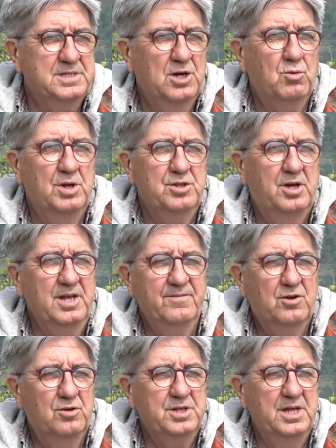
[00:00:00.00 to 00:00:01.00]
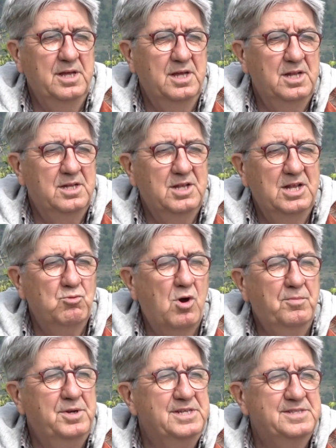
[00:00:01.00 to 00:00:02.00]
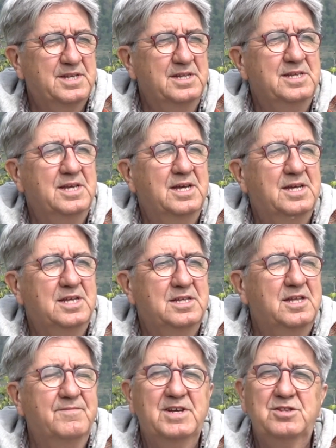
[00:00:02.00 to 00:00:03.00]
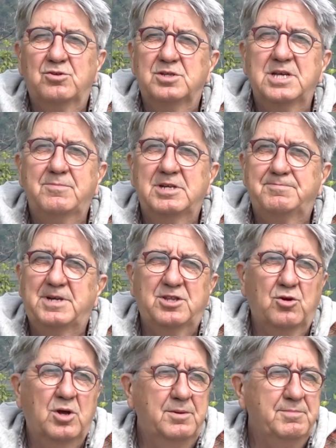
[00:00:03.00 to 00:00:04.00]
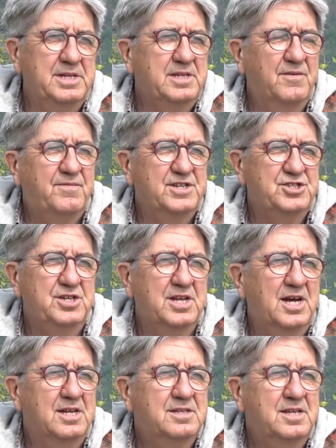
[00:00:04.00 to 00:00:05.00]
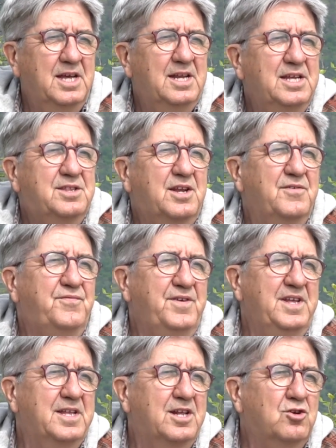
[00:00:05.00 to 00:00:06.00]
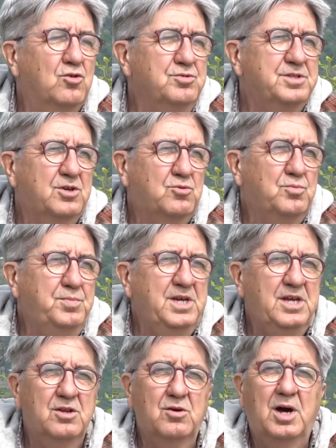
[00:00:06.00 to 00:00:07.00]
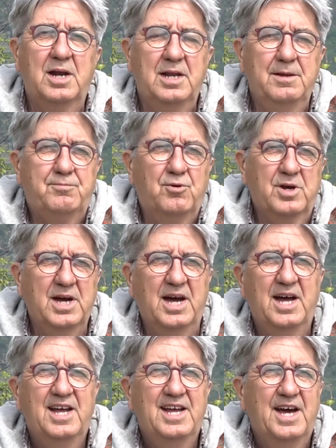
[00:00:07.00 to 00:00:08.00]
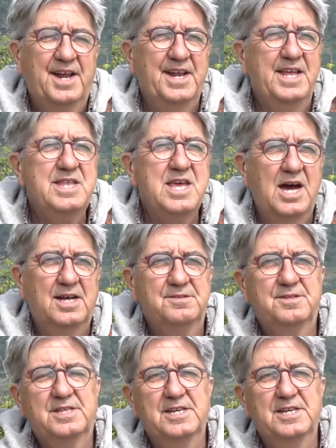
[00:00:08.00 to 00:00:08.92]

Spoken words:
Count Rubino, lord of the place, had 3 daughters, and these 3 girls fell in love with 3